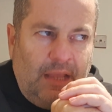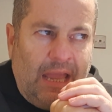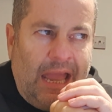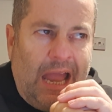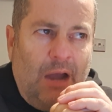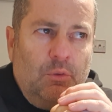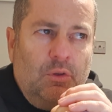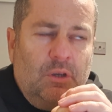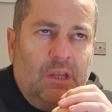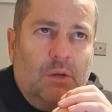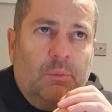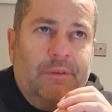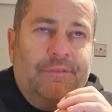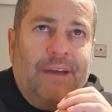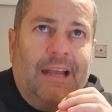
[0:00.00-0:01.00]
how are you
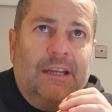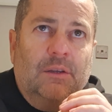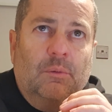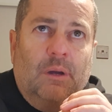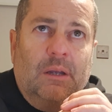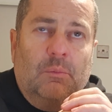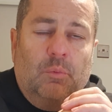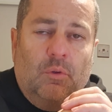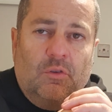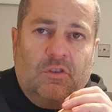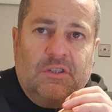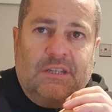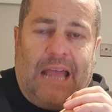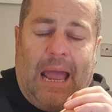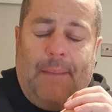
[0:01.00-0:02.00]
going to evaluate
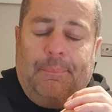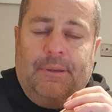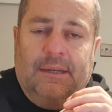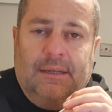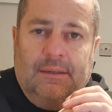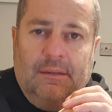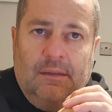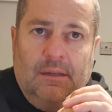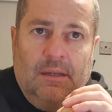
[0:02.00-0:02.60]
what's happening,